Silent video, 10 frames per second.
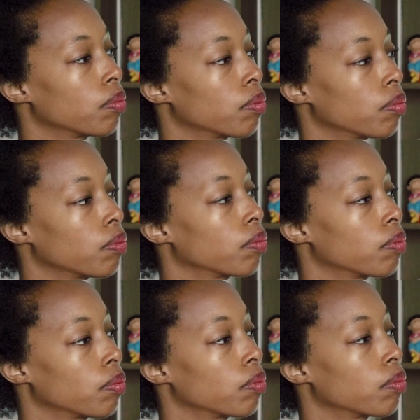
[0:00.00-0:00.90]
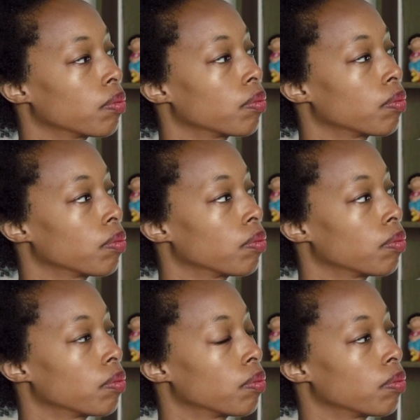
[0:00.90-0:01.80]

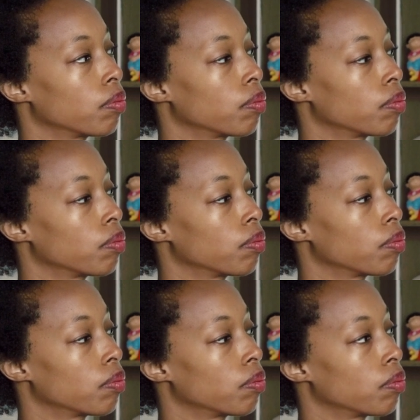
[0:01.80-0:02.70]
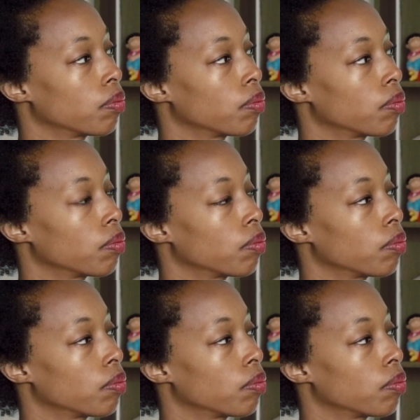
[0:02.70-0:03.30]
This person isn't speaking.